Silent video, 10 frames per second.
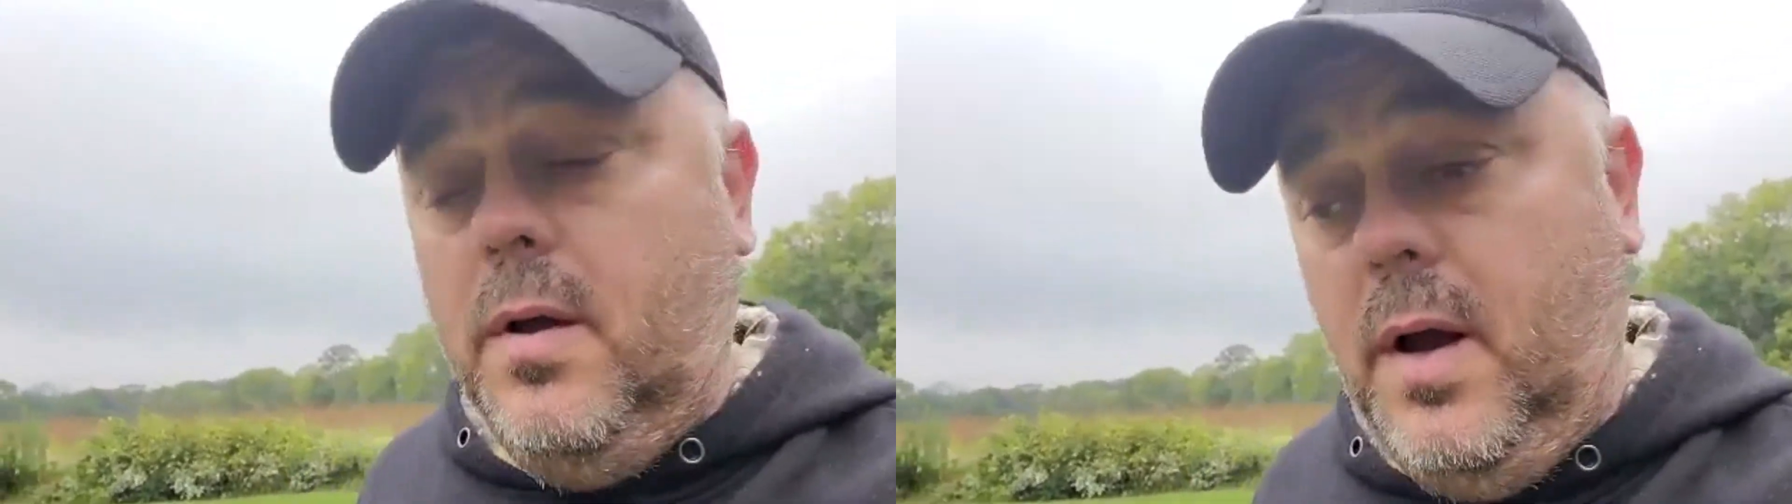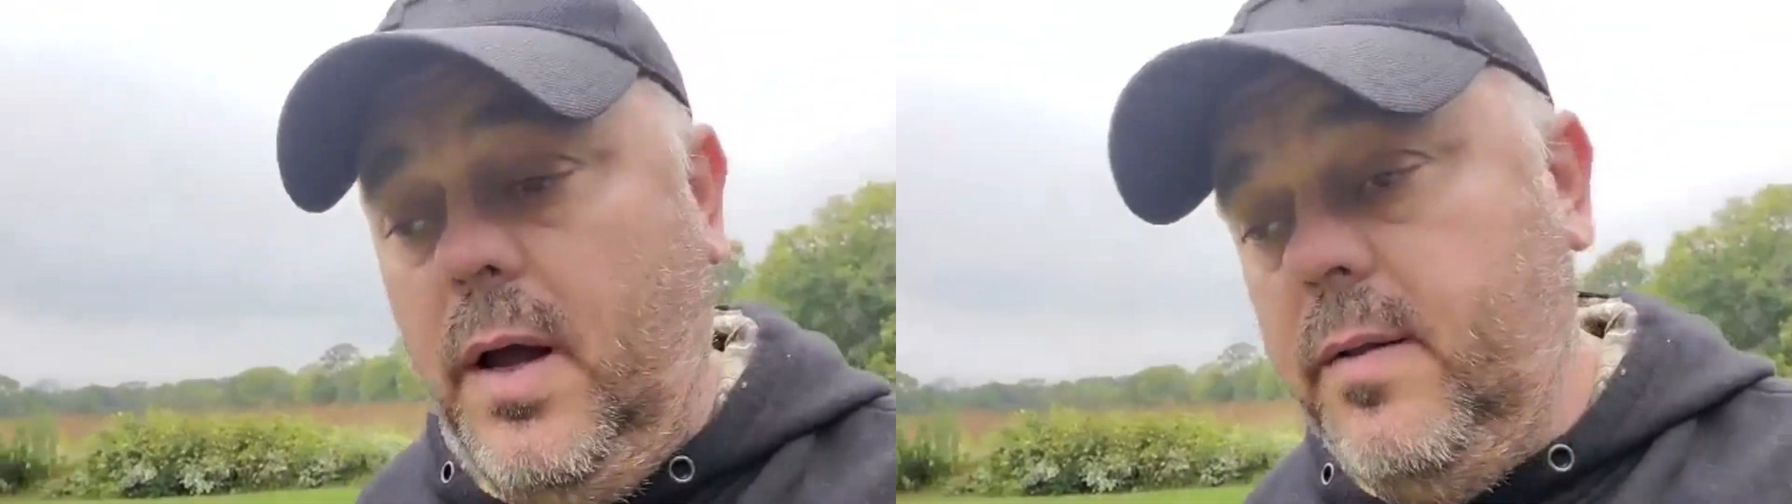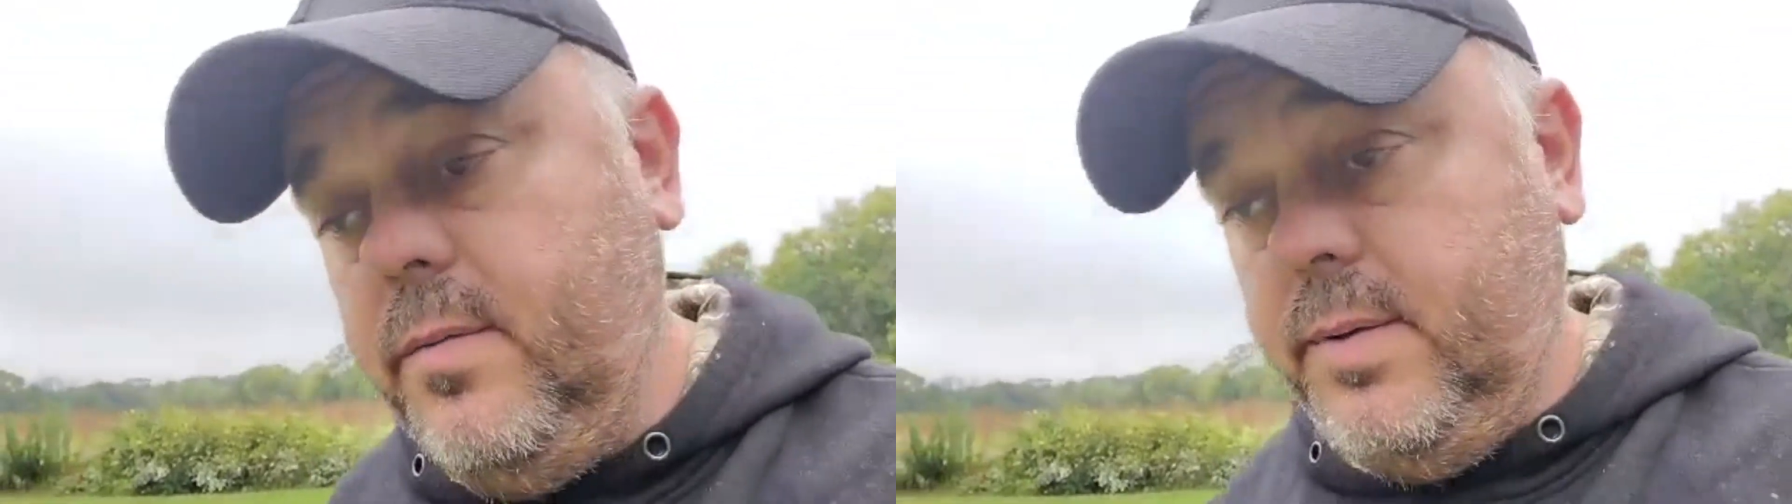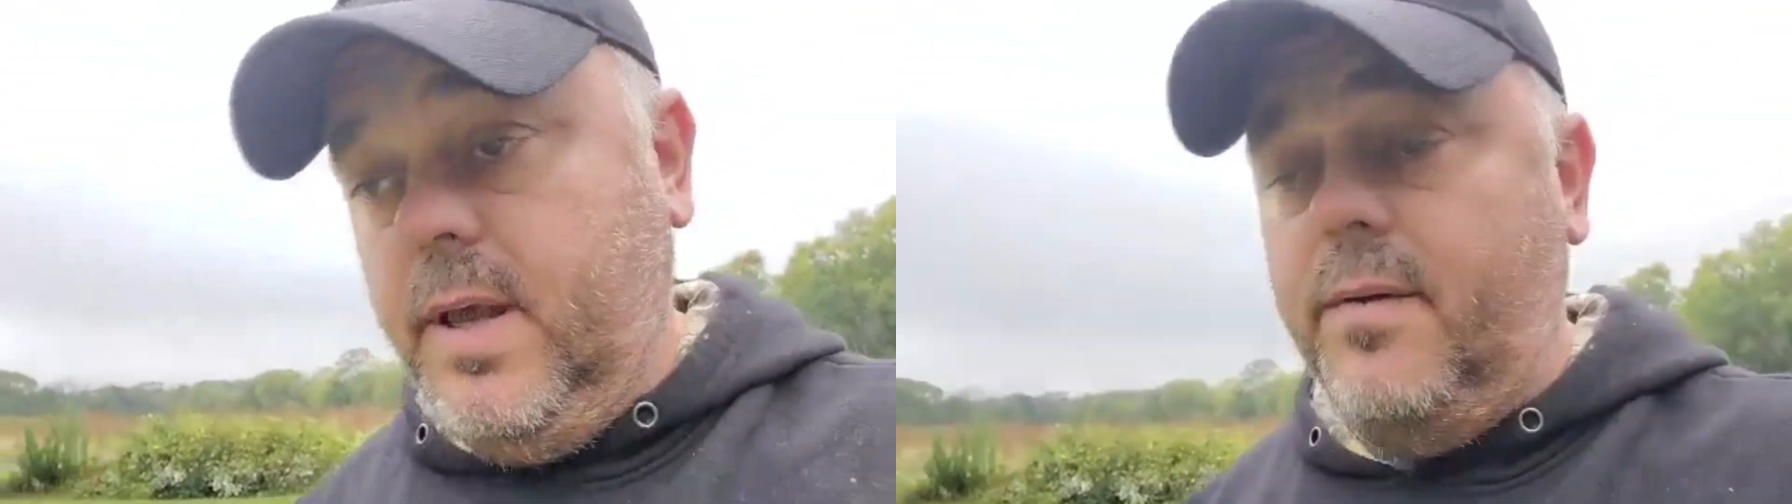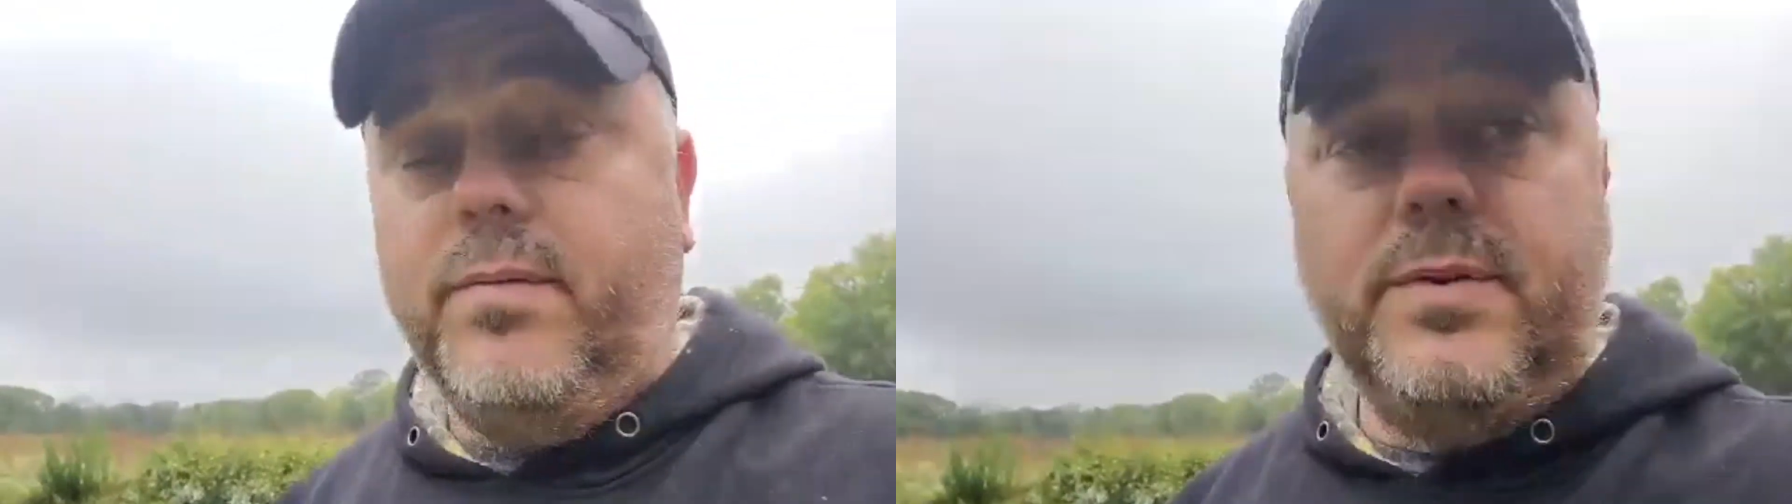I
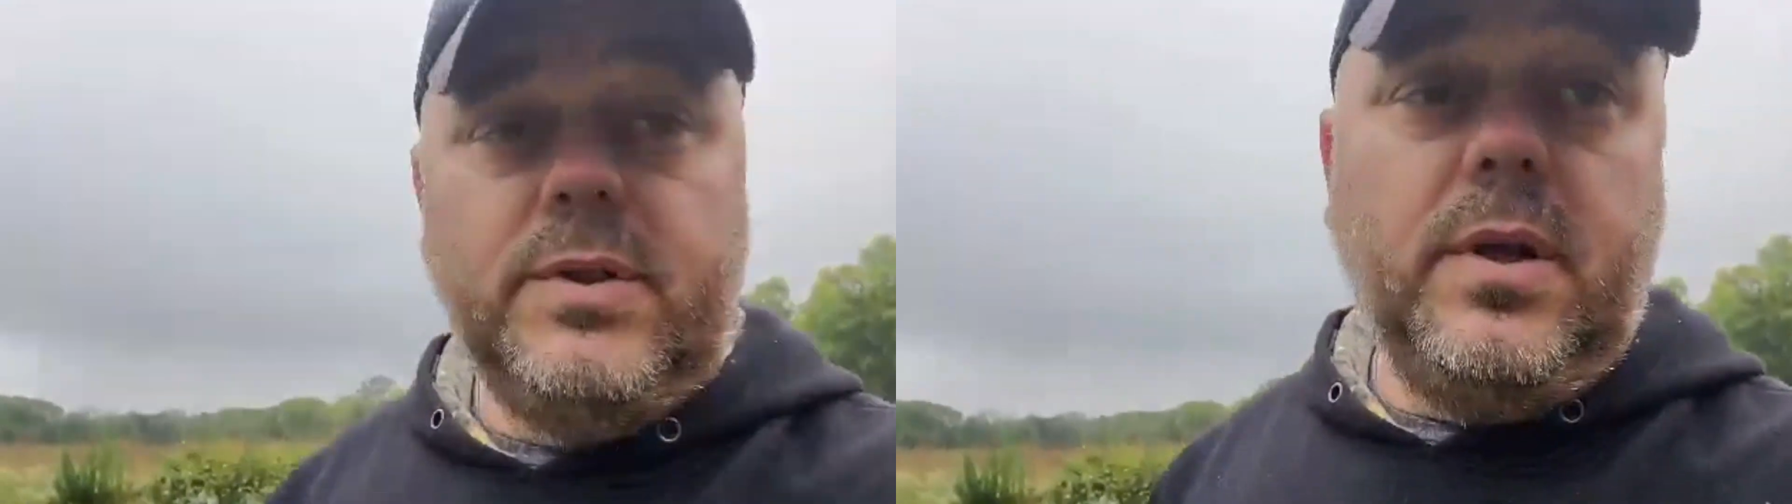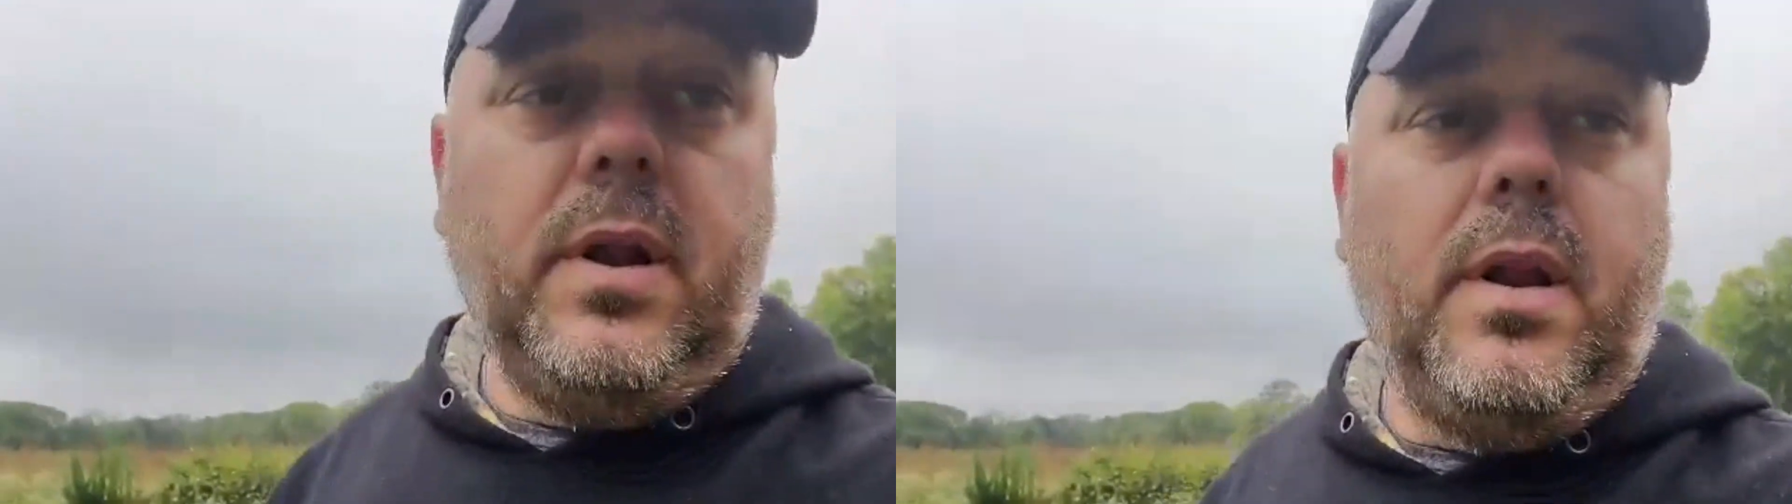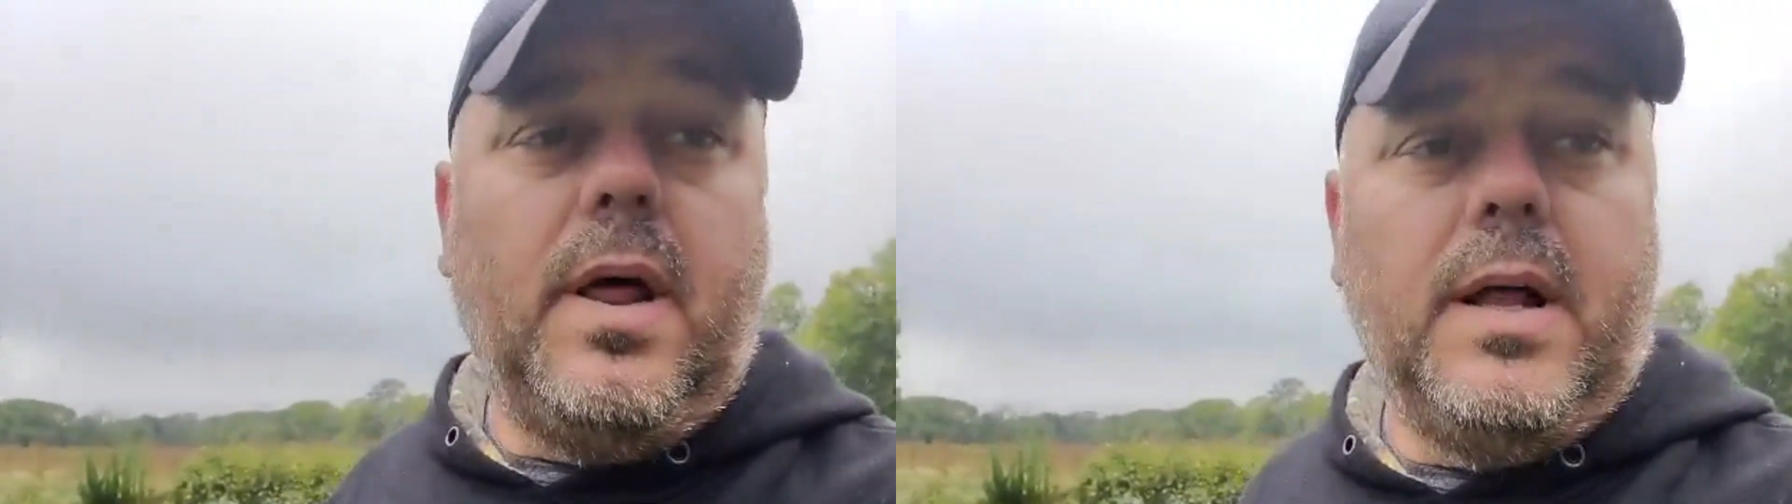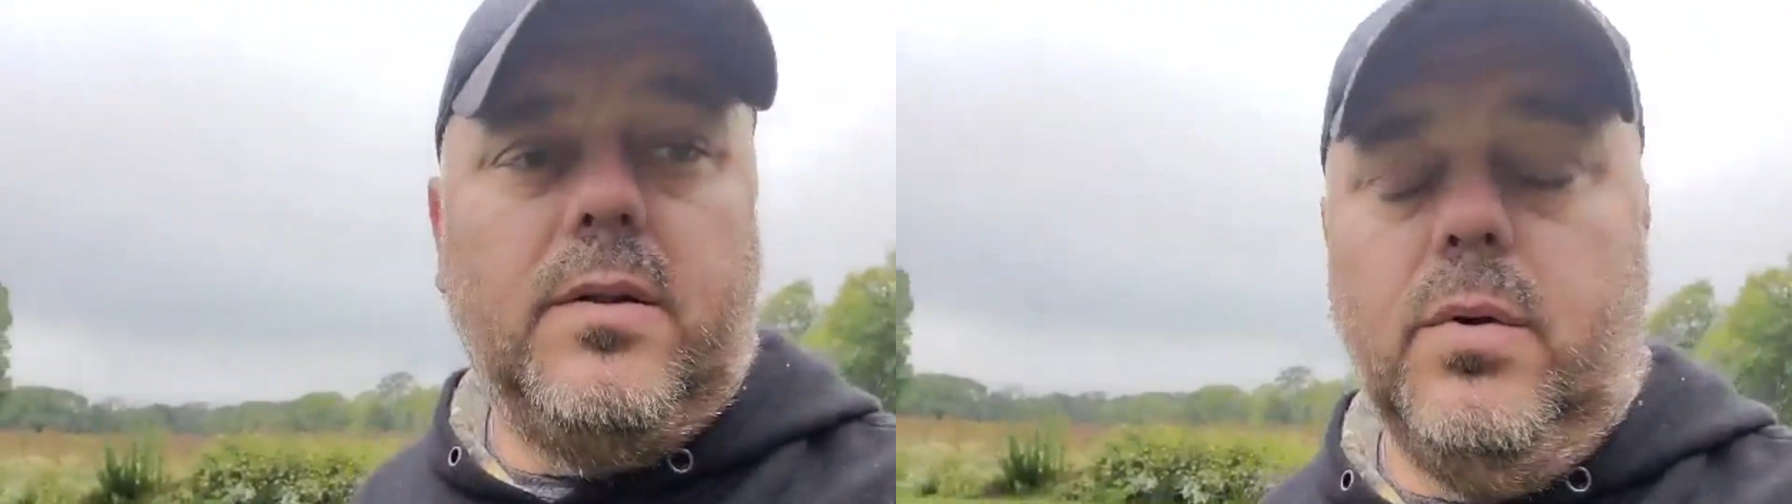have still a lot